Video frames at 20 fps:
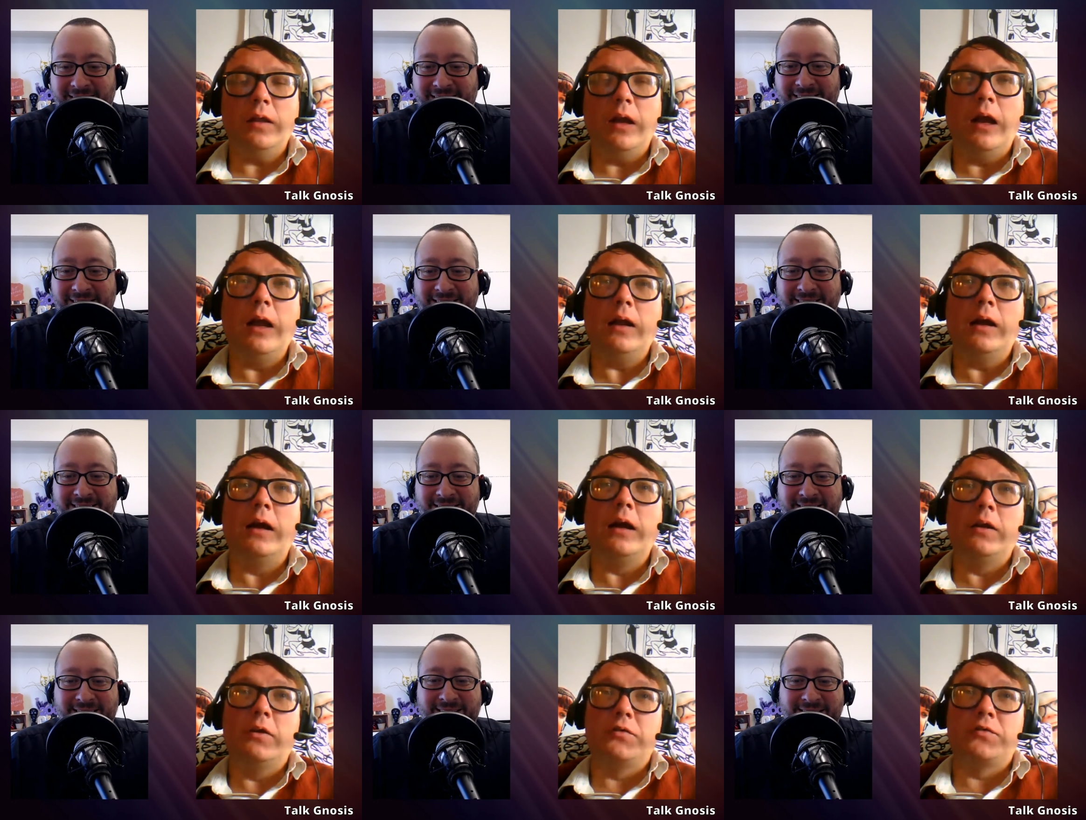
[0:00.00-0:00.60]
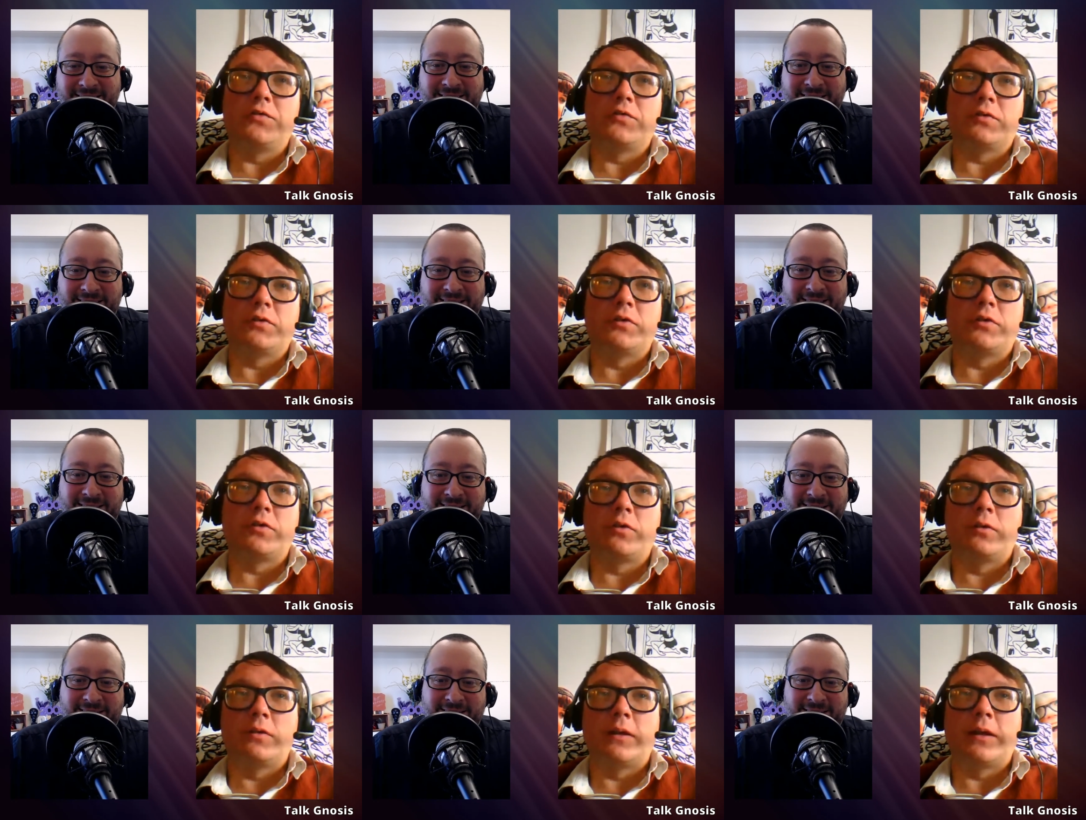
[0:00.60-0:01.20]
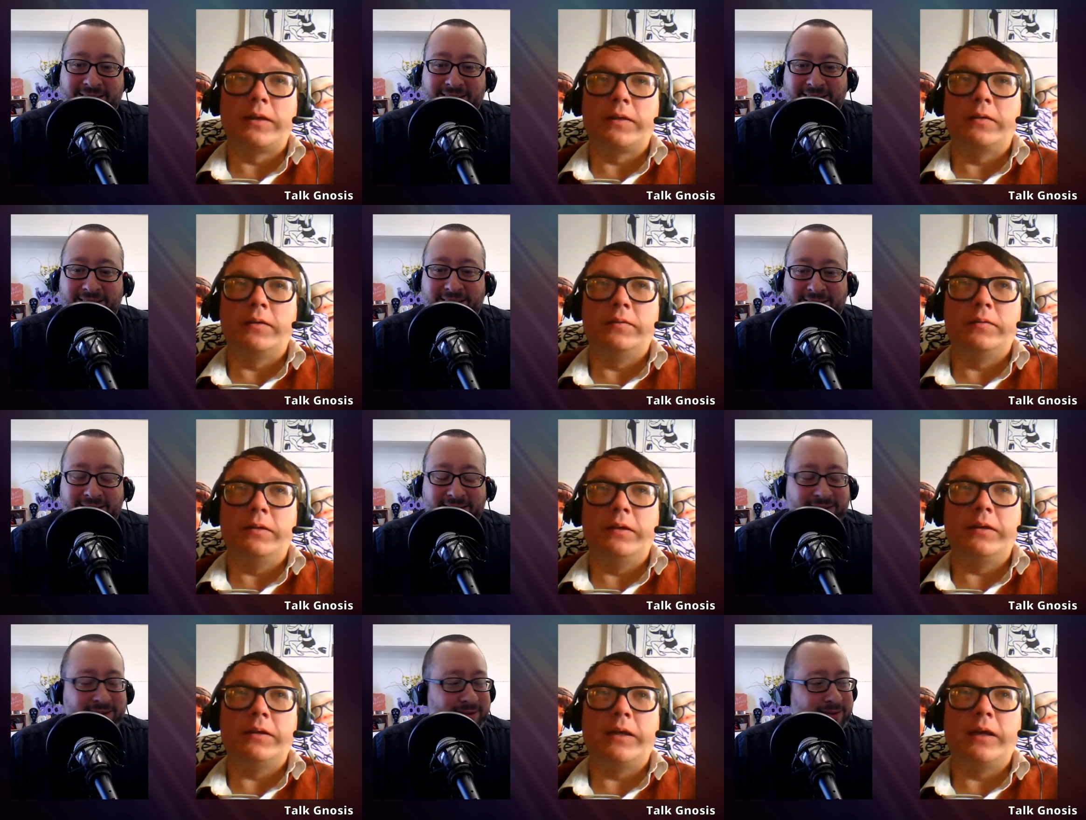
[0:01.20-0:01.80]
Speaker 1: I, I, also concur. Like uh,
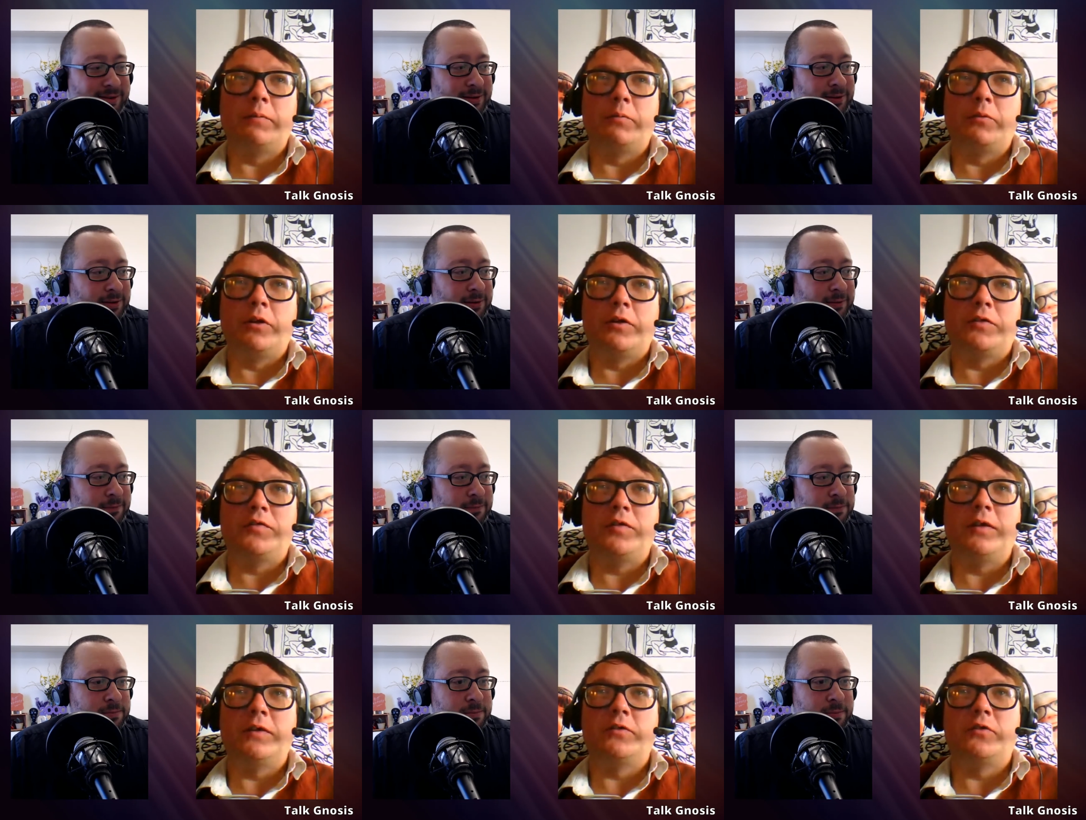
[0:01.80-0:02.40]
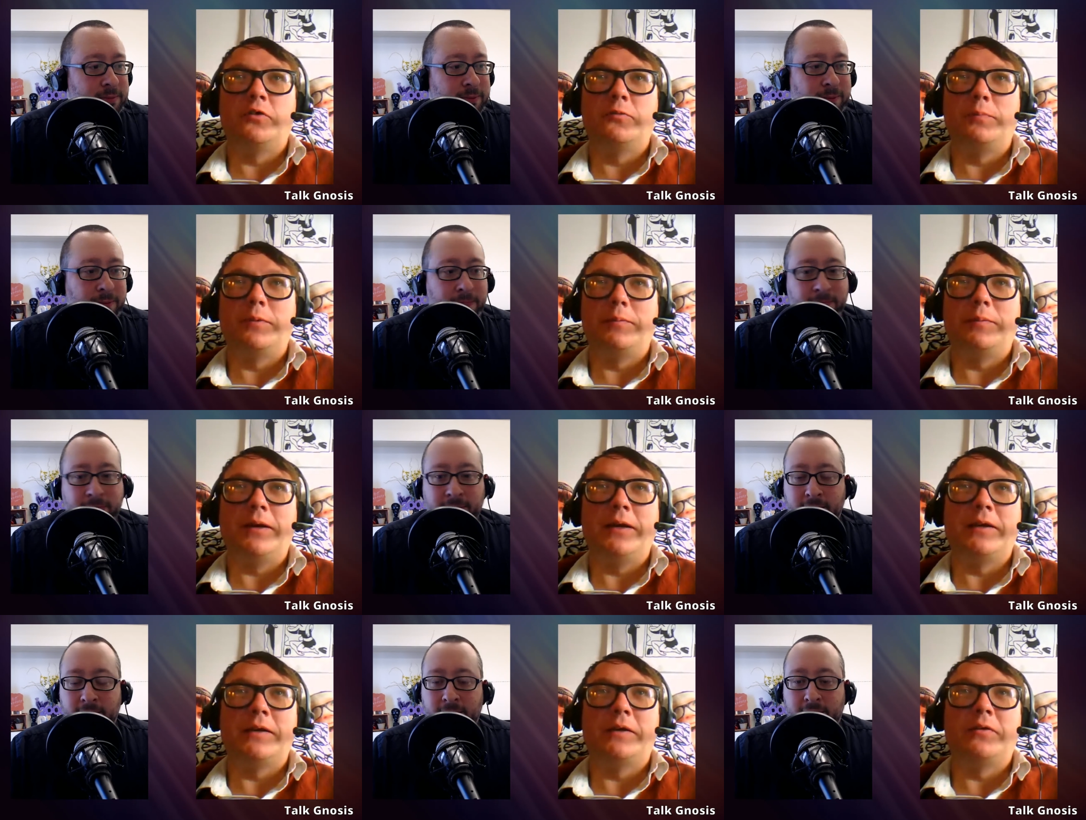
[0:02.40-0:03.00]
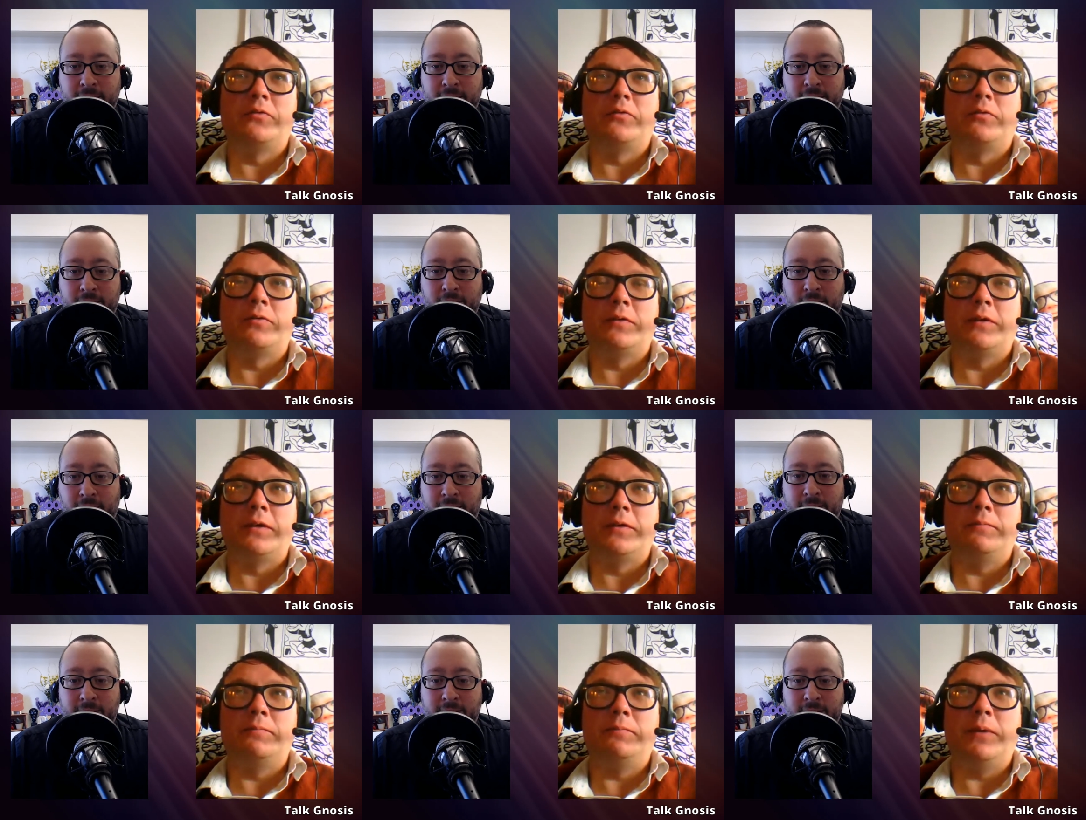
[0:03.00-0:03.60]
again, we're not saying don't be pagan or right. that
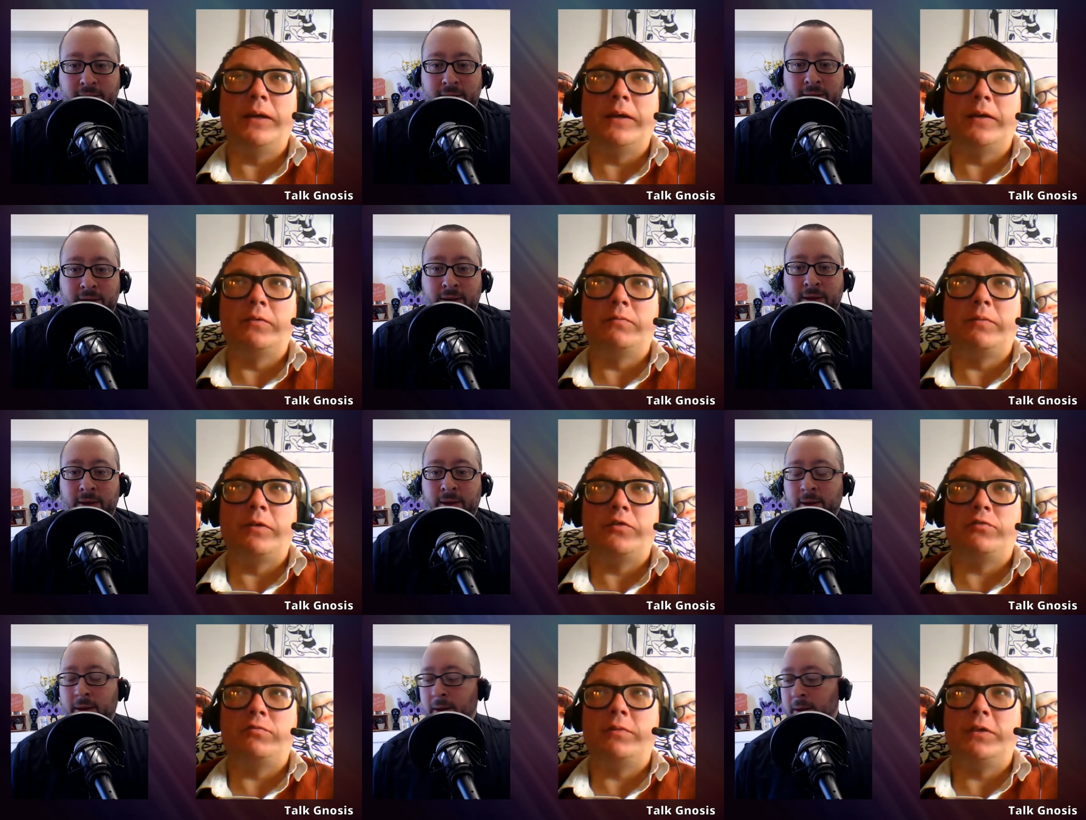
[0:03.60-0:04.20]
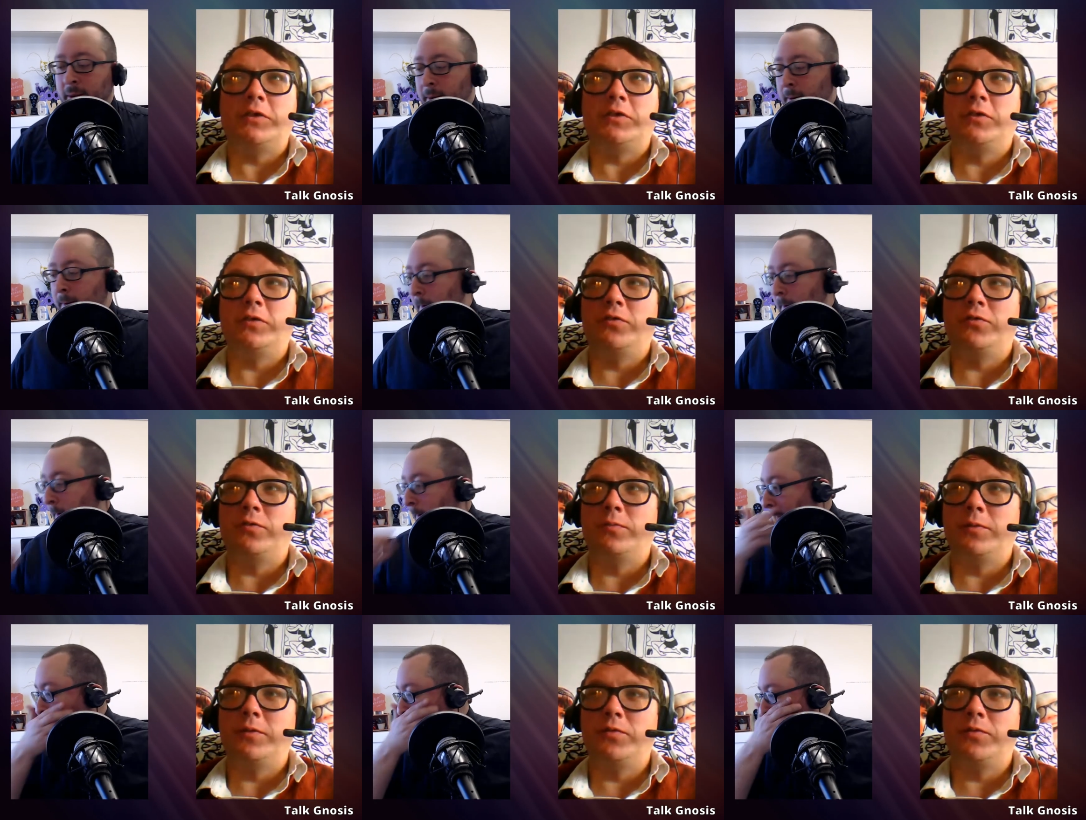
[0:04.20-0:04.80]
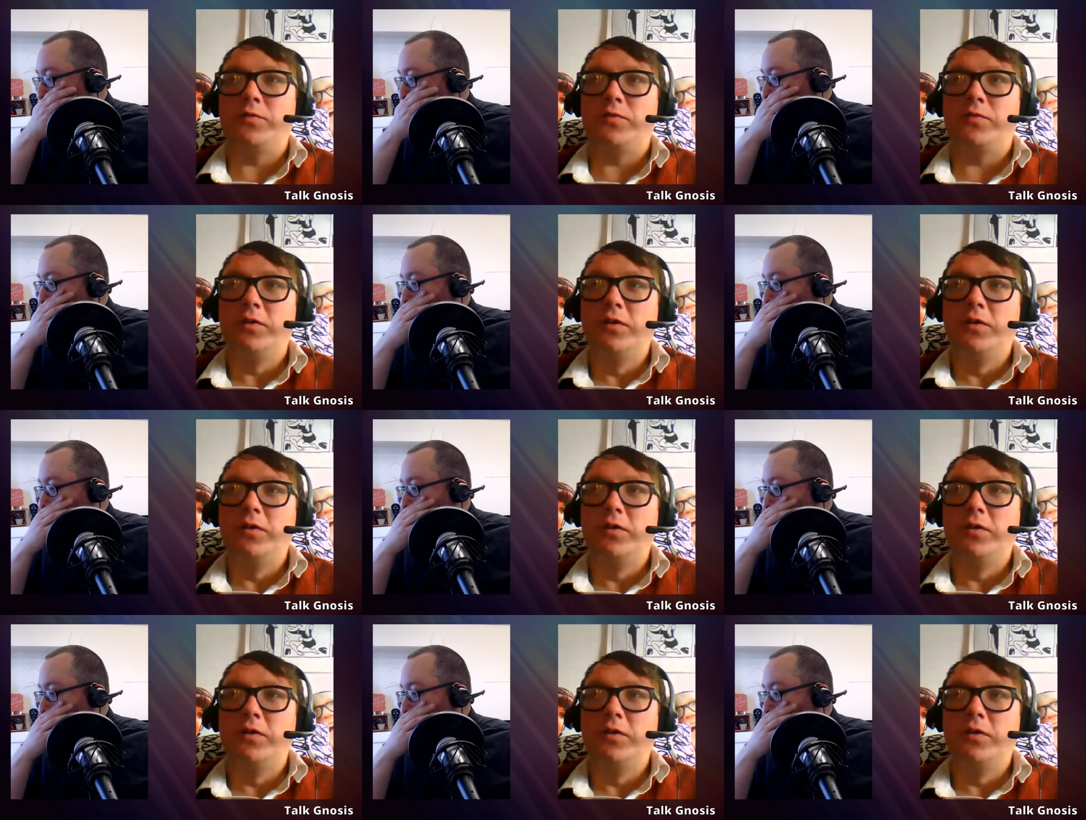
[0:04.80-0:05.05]
pagan restorationism is